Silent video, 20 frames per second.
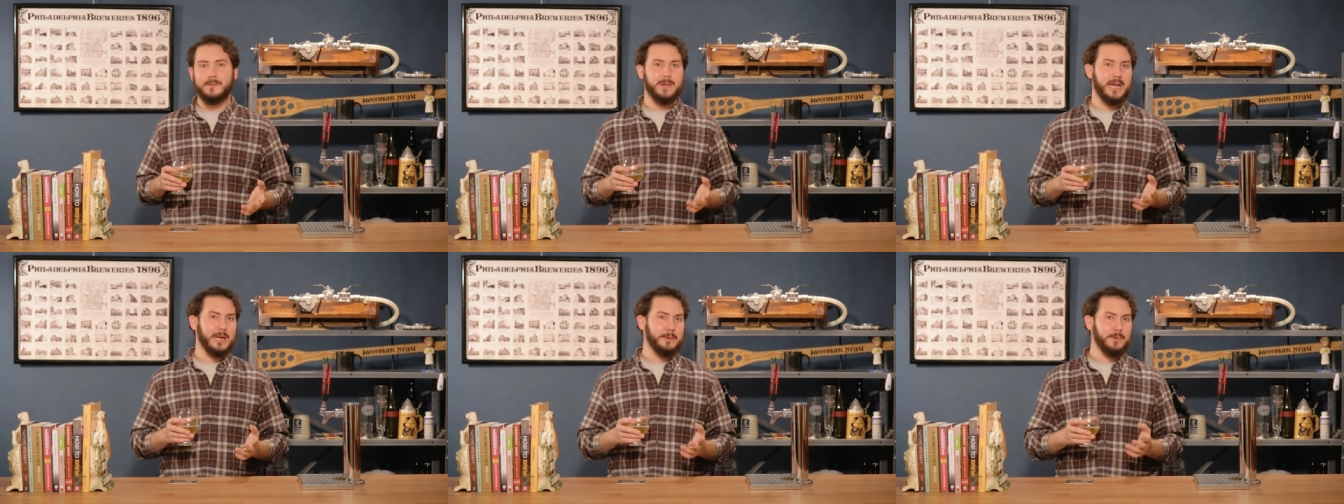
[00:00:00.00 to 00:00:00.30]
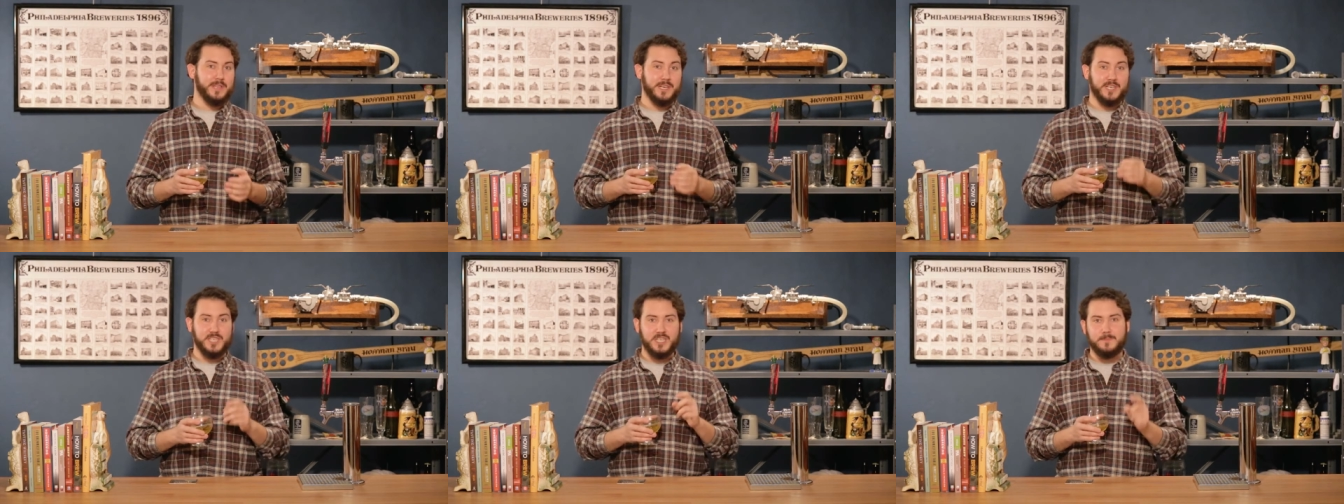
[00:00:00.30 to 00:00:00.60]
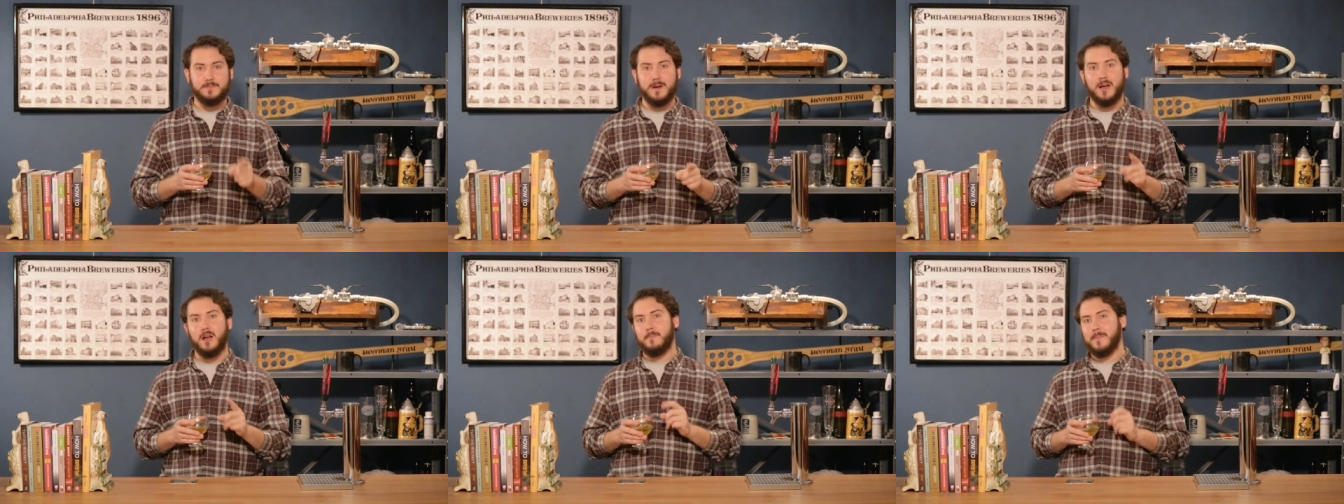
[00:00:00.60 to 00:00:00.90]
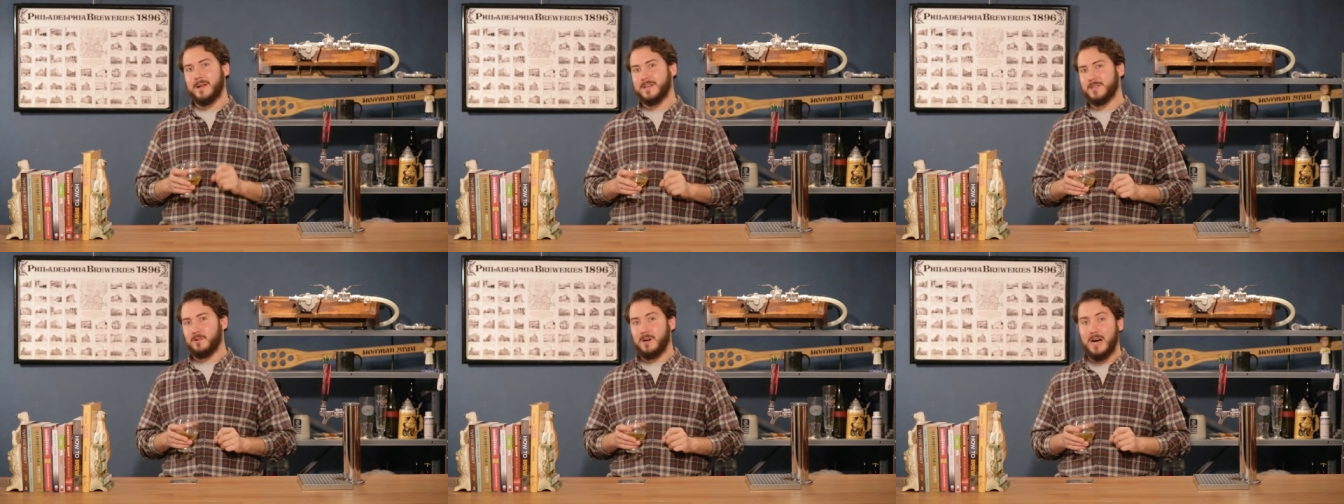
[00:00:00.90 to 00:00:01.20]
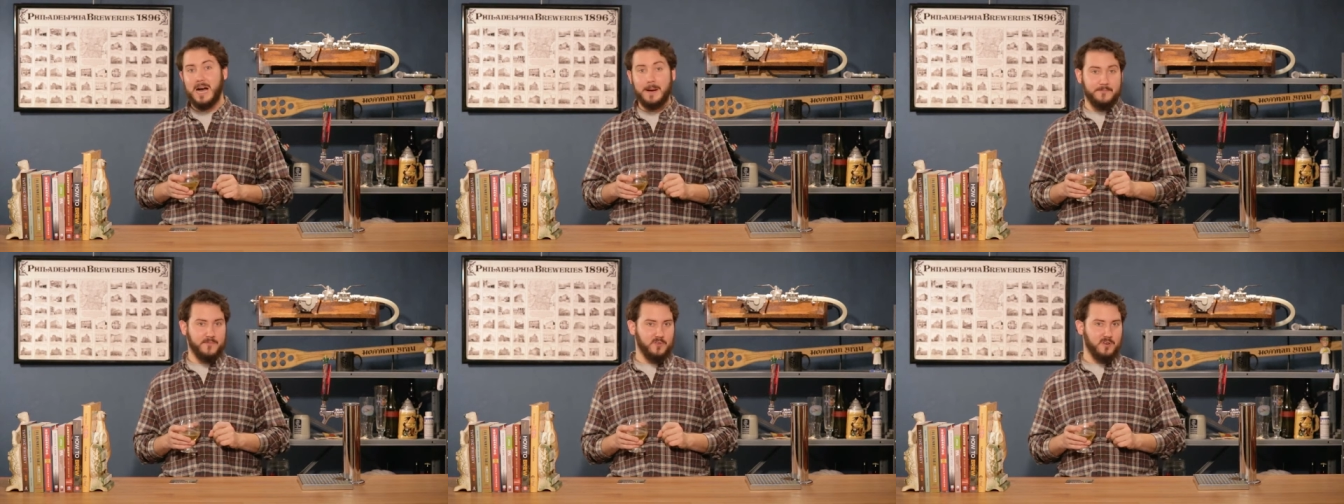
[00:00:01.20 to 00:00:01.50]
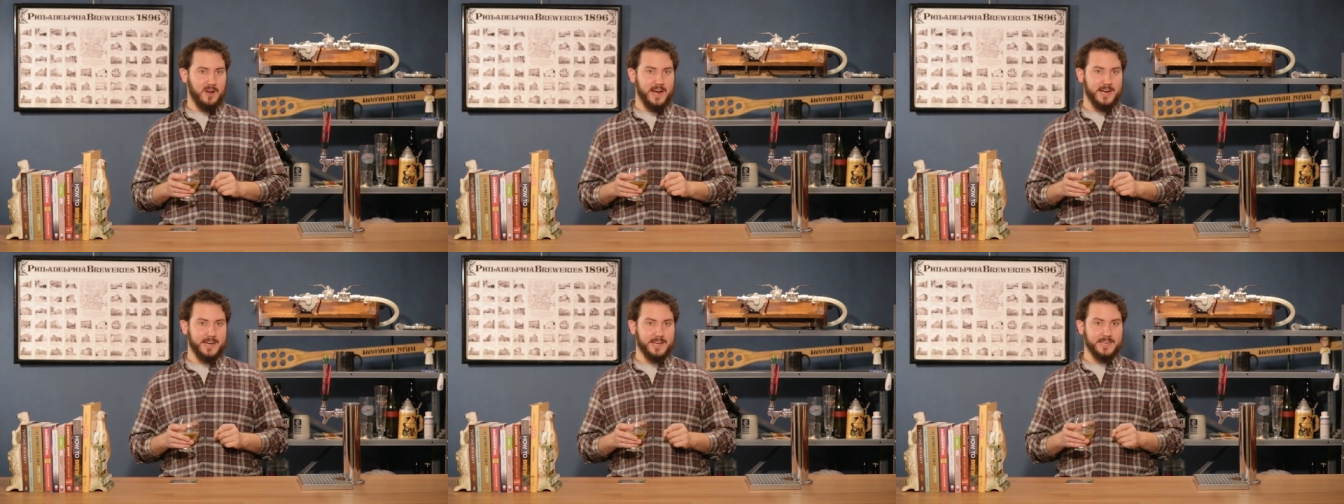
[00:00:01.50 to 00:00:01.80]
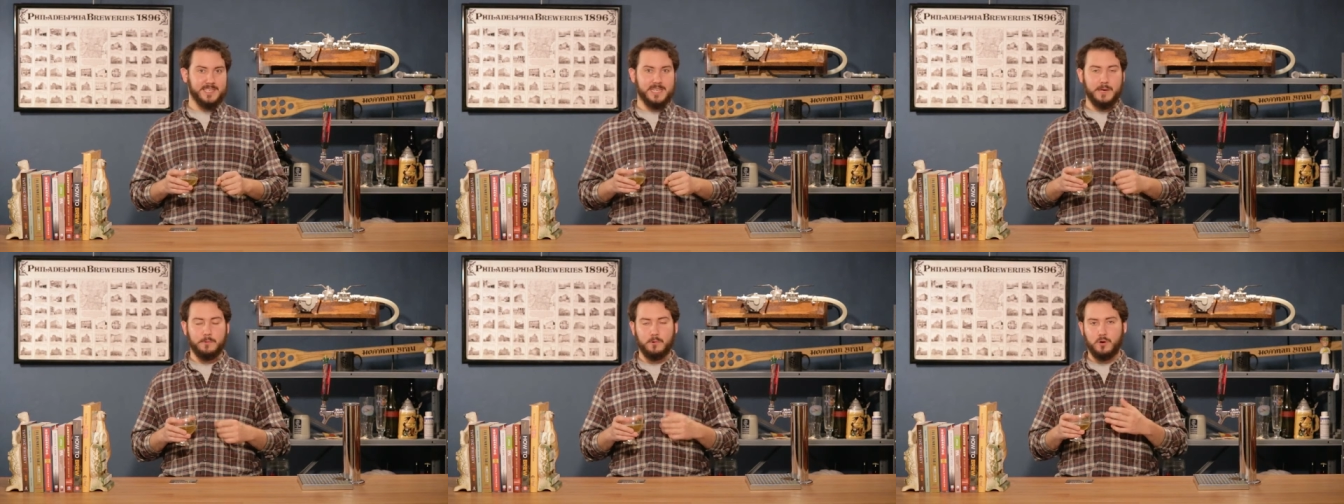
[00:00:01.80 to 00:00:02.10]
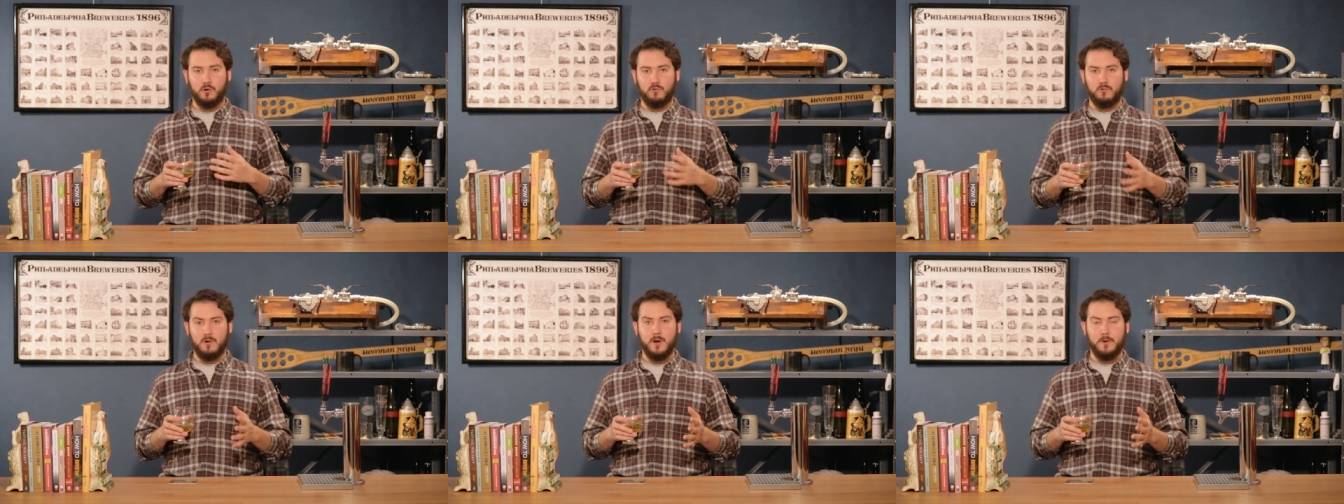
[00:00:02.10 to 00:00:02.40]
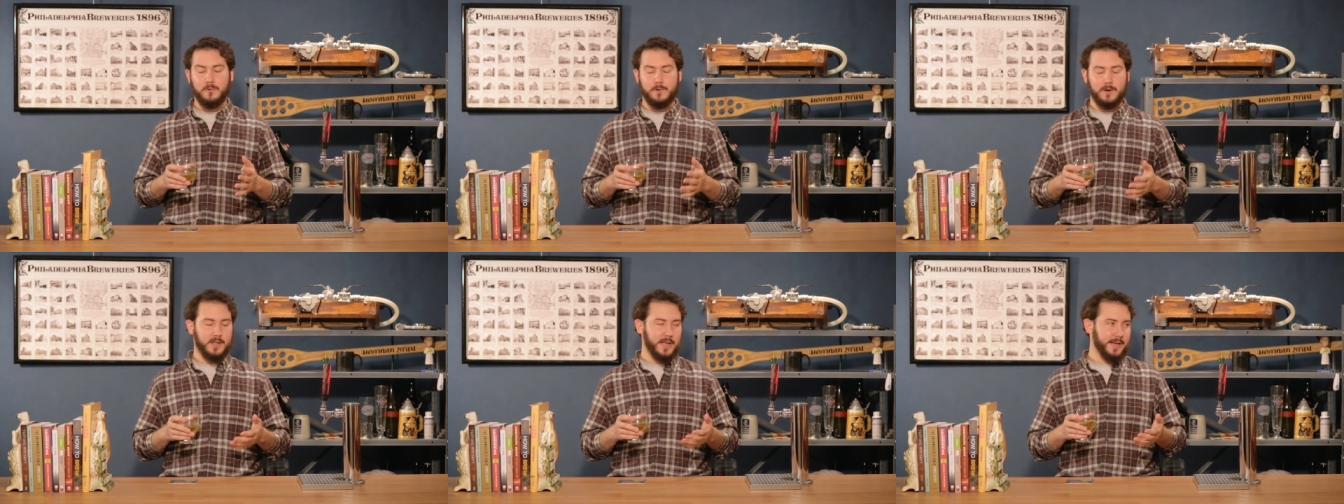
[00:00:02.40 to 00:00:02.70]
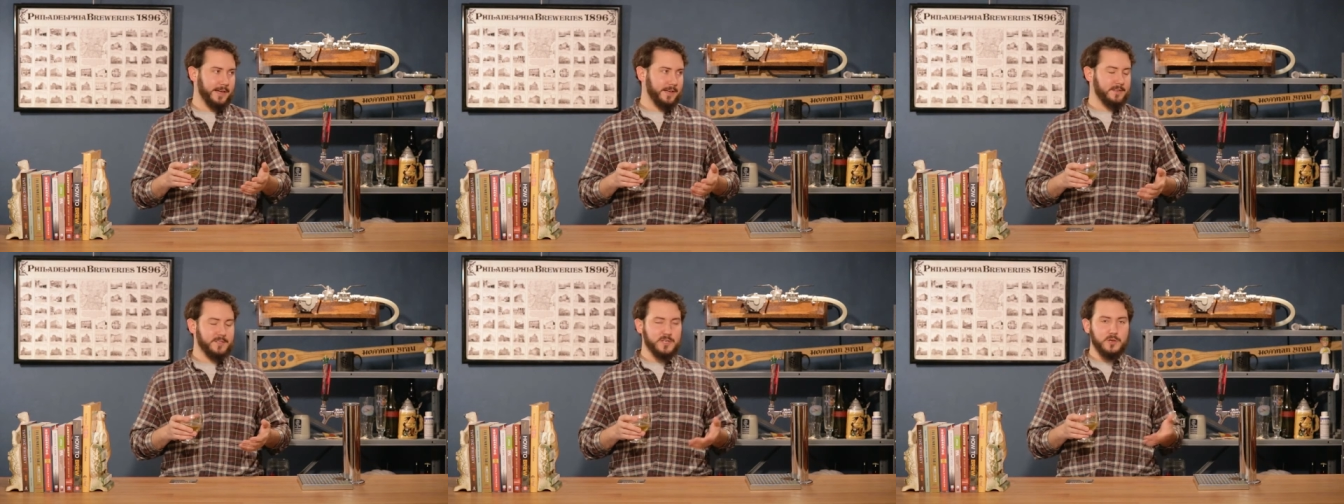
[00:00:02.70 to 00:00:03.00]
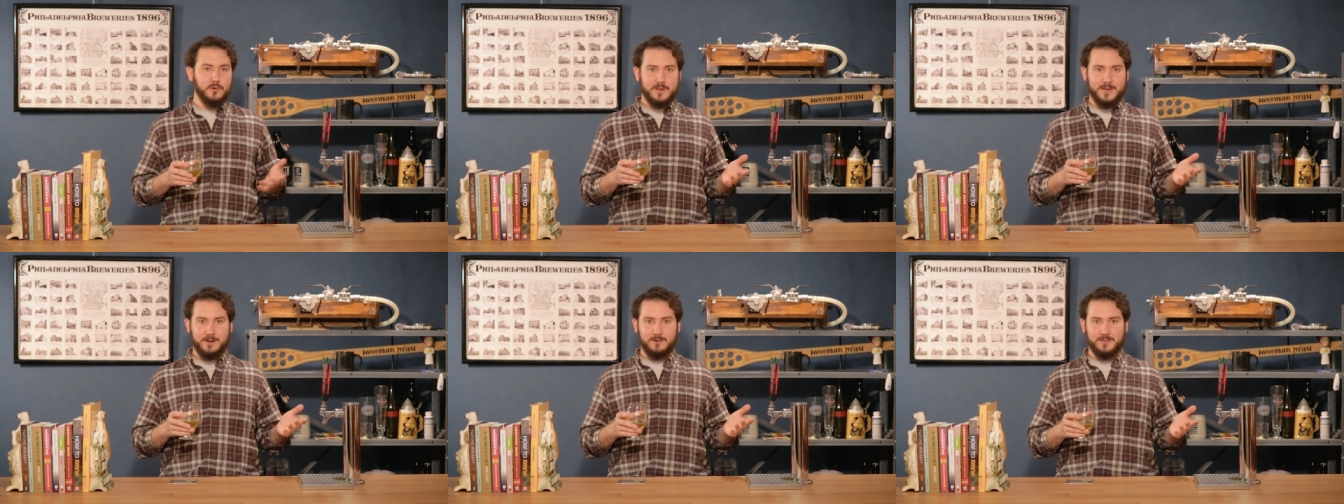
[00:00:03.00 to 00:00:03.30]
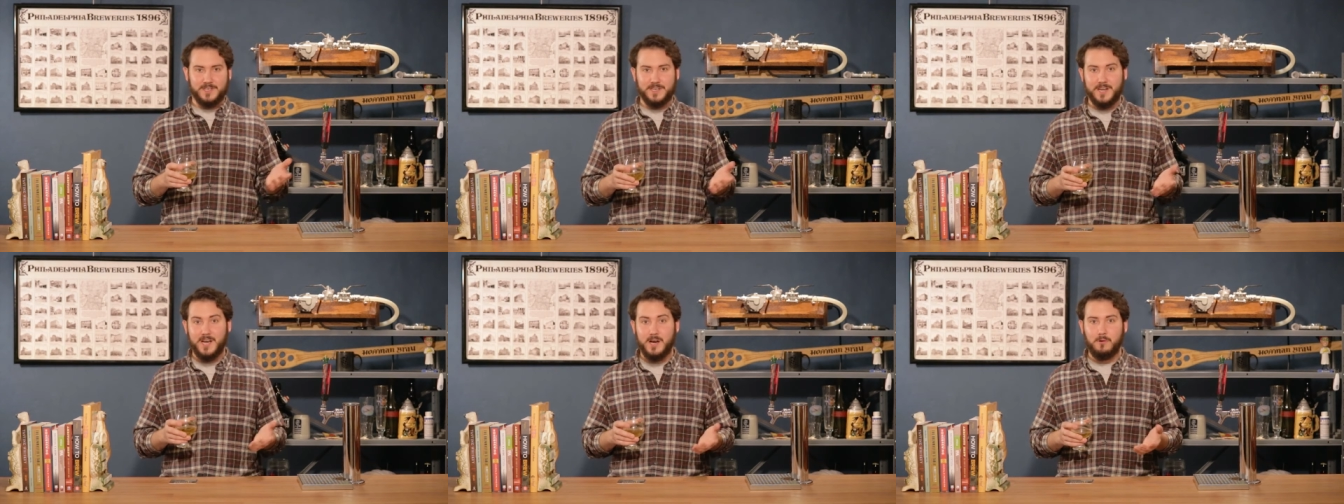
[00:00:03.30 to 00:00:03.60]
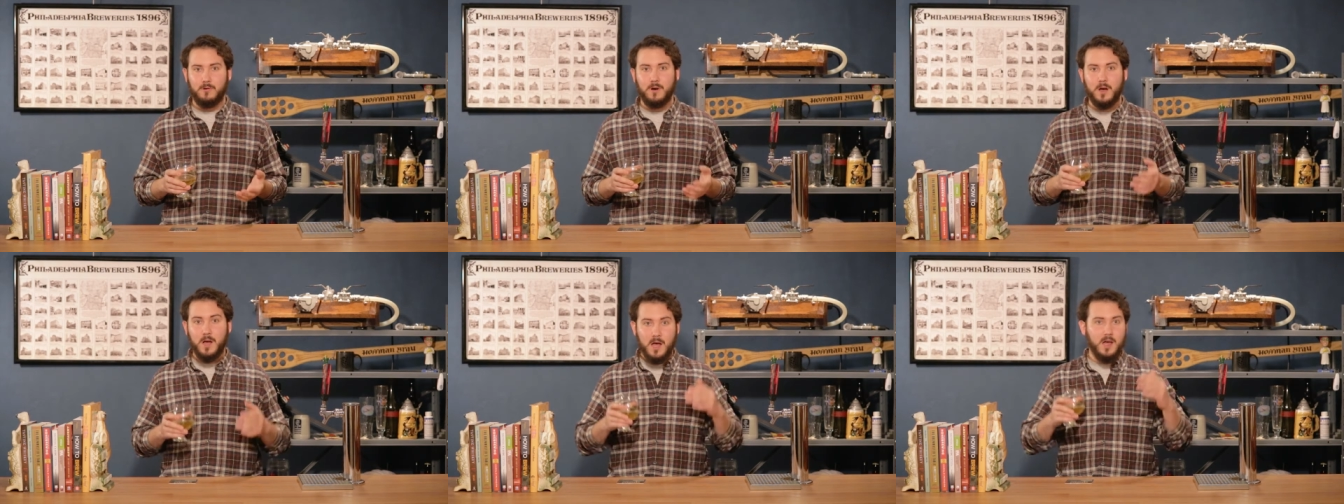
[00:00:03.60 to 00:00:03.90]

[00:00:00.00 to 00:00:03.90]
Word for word: made with experimental hop varieties that were grown like two years ago.